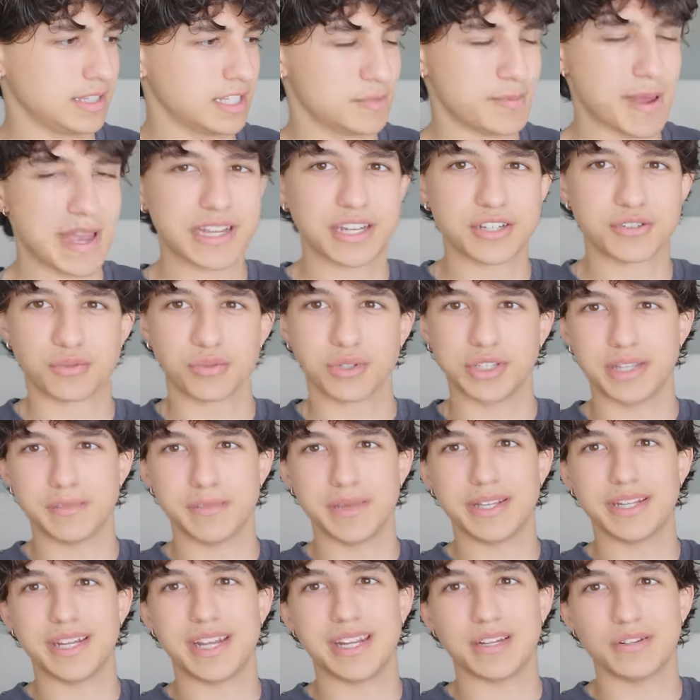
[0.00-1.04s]
this bag has really
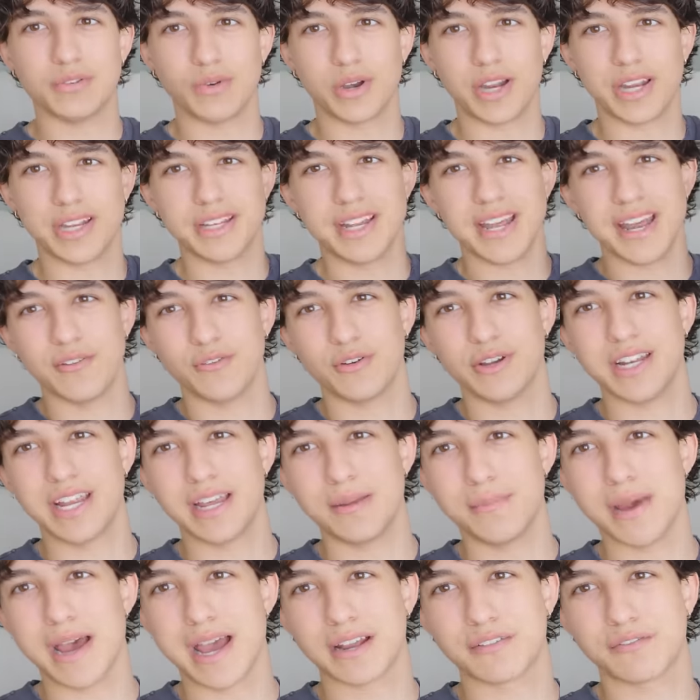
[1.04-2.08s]
been a great everyday
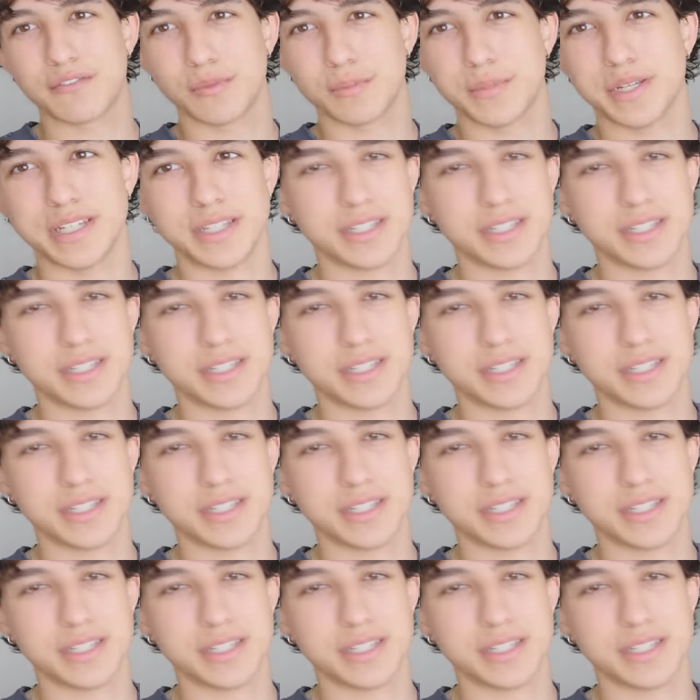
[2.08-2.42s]
bag for me.